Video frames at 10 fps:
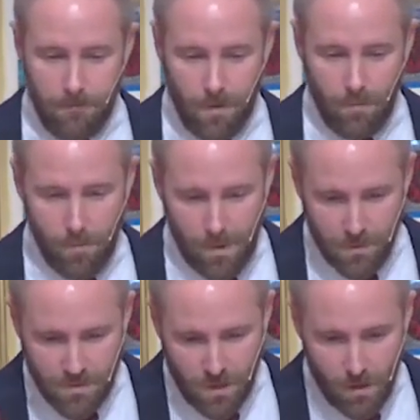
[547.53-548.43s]
And remember
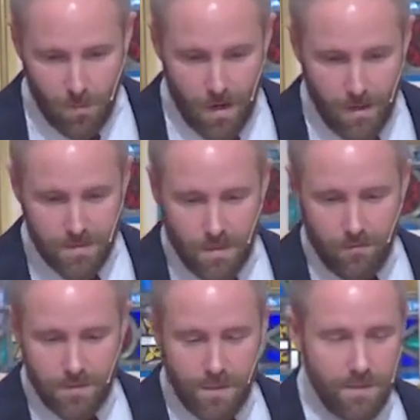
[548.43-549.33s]
Jeremiah
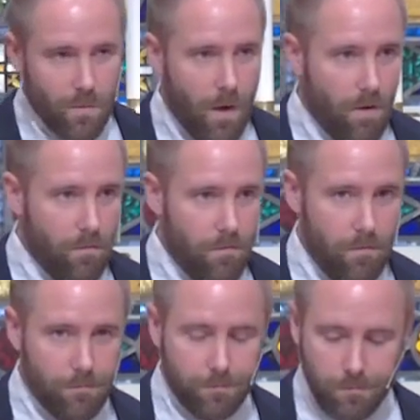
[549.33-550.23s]
17 12,
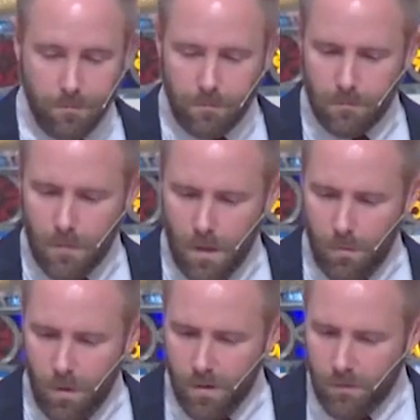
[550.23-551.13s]

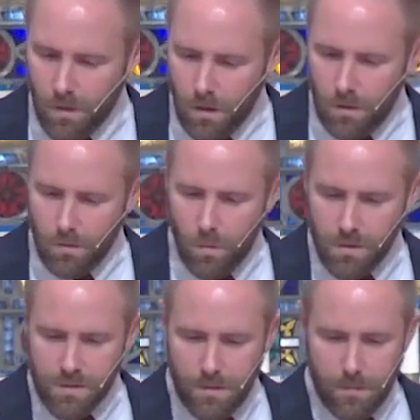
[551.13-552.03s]
part of our call to
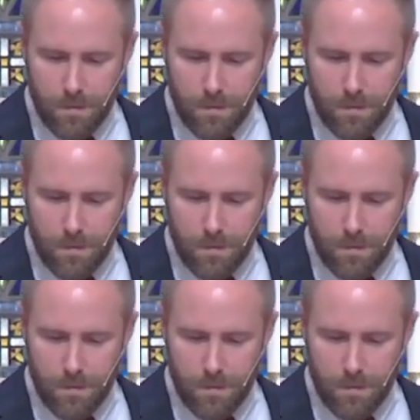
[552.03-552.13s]
worship.